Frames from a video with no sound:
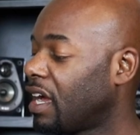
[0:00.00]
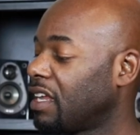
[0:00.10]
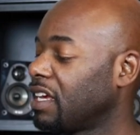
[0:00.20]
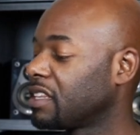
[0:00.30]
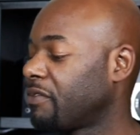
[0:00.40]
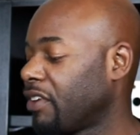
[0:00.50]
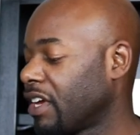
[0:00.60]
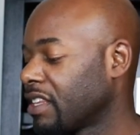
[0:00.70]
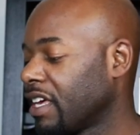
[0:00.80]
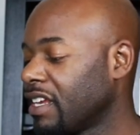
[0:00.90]
I like the
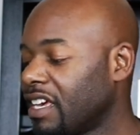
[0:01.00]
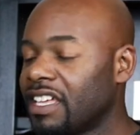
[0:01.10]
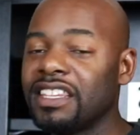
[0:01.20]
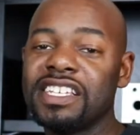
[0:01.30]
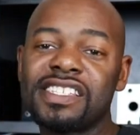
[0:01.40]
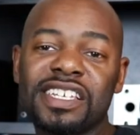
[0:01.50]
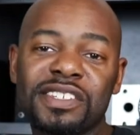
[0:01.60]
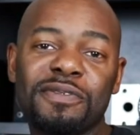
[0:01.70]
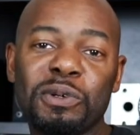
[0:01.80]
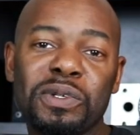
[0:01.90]
fact that these
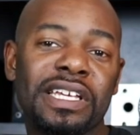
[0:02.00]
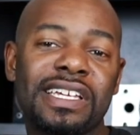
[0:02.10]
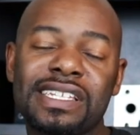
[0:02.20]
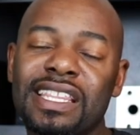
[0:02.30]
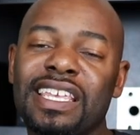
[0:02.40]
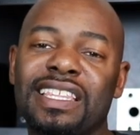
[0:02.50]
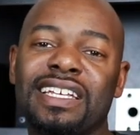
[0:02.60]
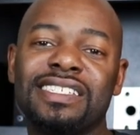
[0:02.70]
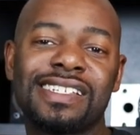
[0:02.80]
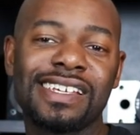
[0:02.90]
things fold in because I think
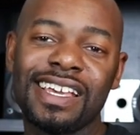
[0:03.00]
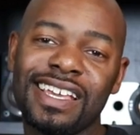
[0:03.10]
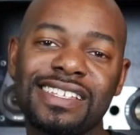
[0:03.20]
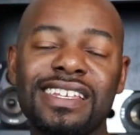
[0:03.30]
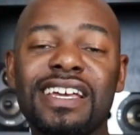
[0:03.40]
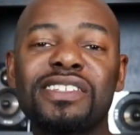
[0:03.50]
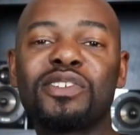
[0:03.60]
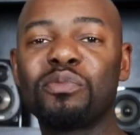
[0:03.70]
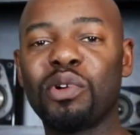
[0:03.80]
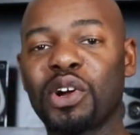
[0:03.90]
that just is a nice
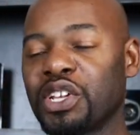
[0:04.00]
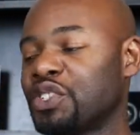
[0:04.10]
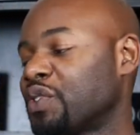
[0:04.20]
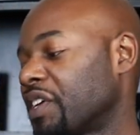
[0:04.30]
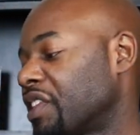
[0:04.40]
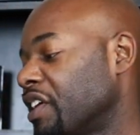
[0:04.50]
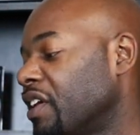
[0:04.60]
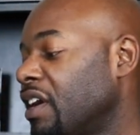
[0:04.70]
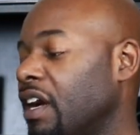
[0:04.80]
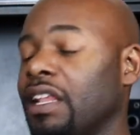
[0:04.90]
little party trick
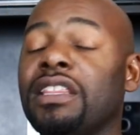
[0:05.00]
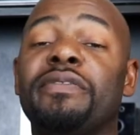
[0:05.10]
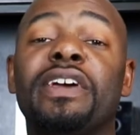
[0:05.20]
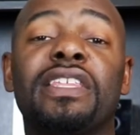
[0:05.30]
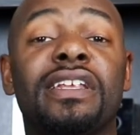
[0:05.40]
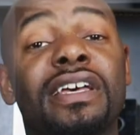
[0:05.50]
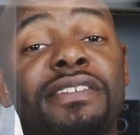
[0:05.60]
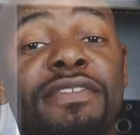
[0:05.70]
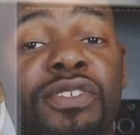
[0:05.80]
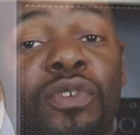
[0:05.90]
there. I like the fact that it
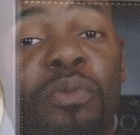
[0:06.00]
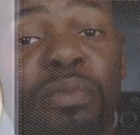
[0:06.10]
has physical